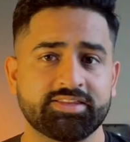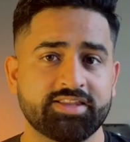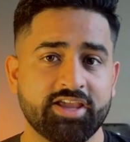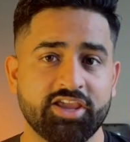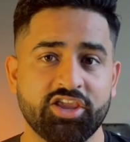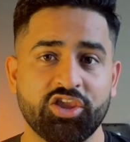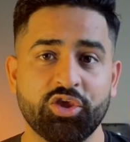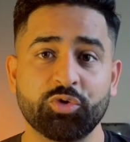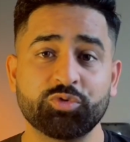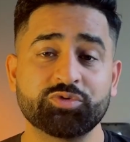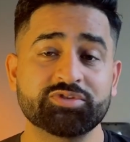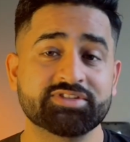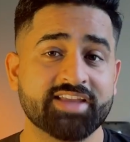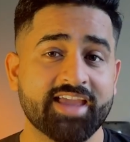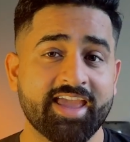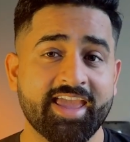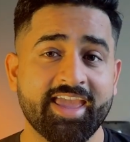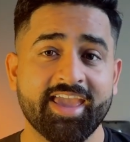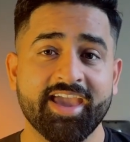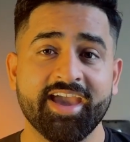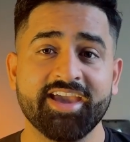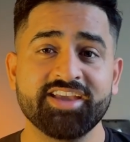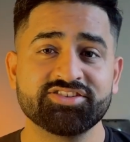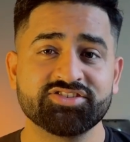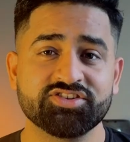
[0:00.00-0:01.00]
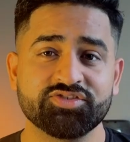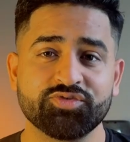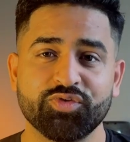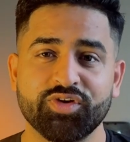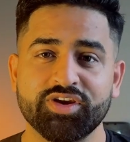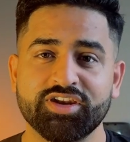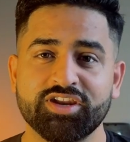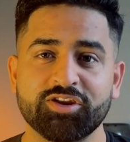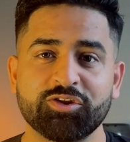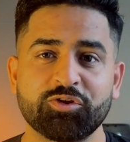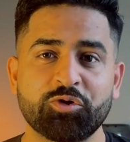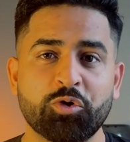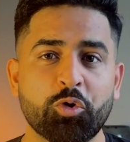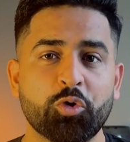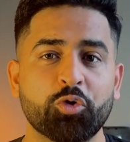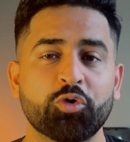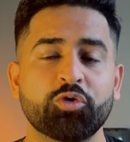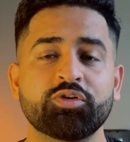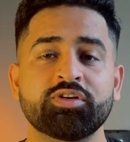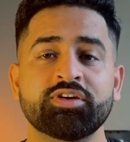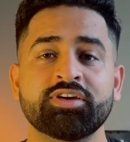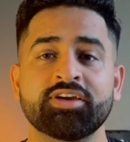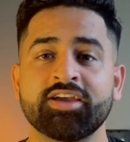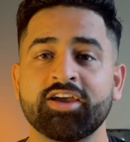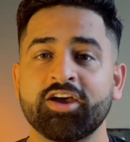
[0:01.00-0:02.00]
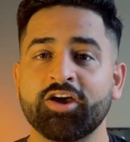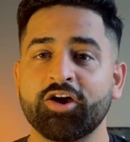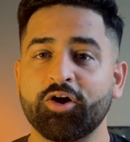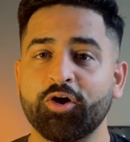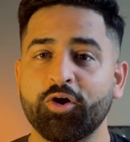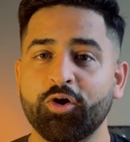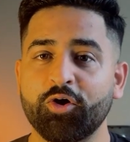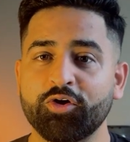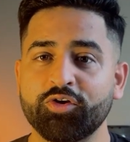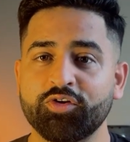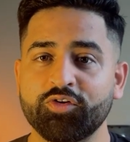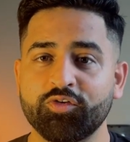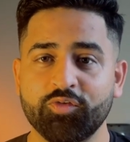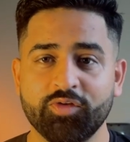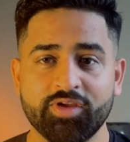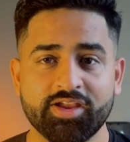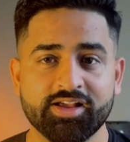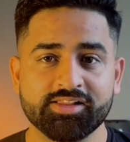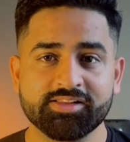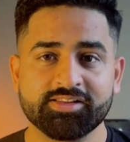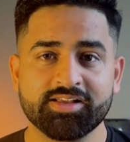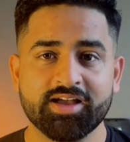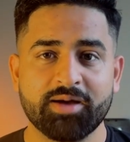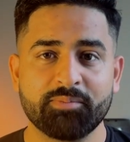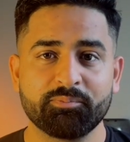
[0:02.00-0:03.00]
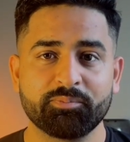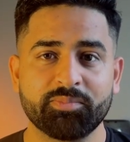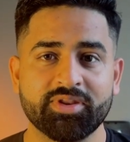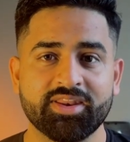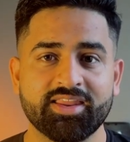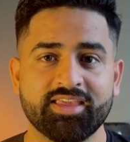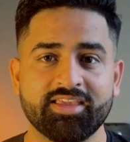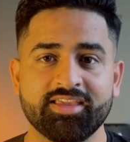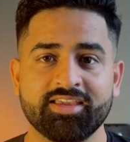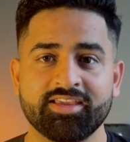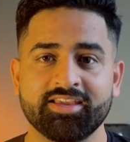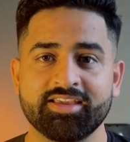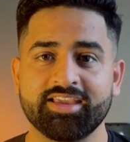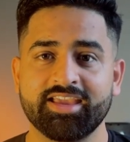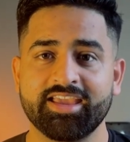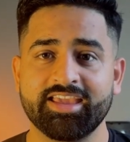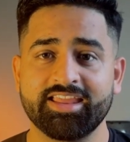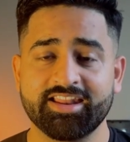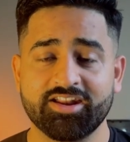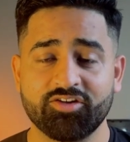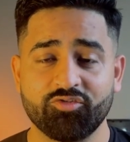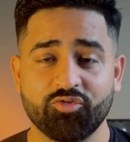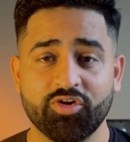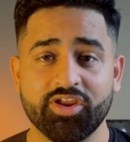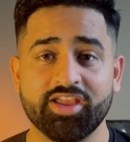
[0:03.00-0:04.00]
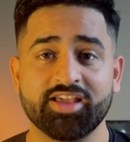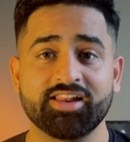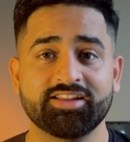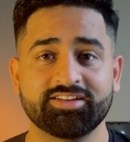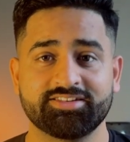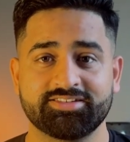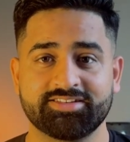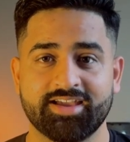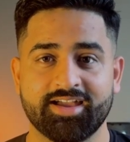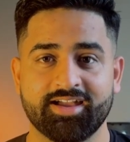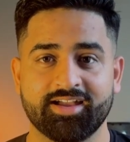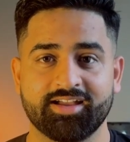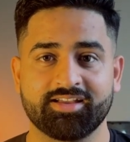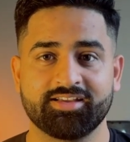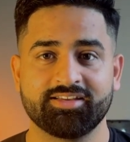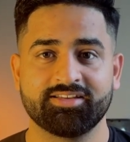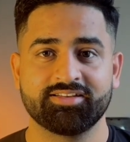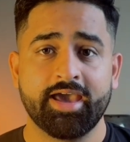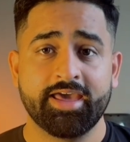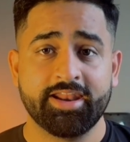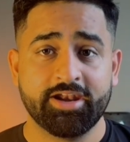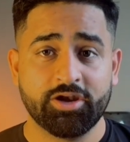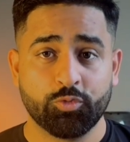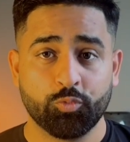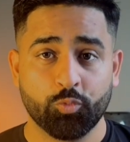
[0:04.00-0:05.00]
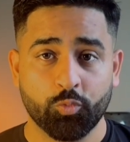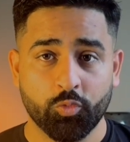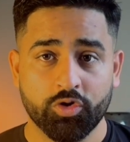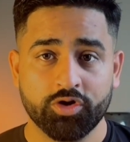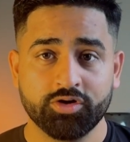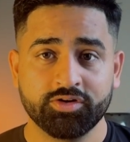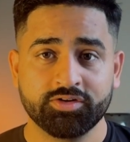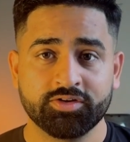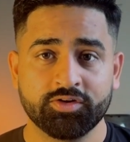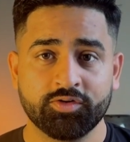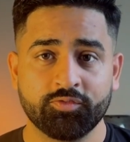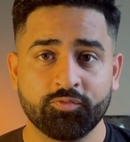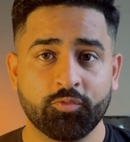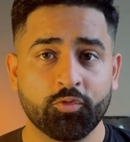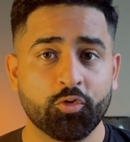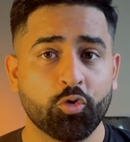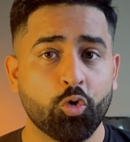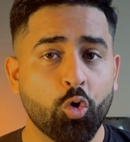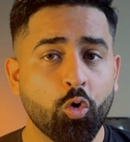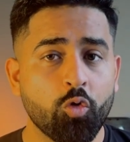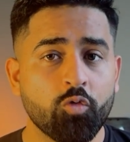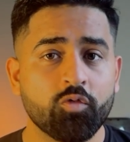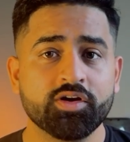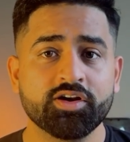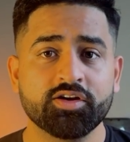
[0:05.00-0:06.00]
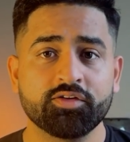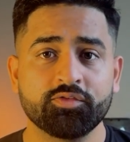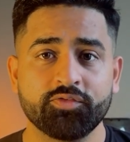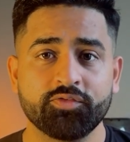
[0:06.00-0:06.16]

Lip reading: They used AI generated code on real company in a real attack, and it worked for over a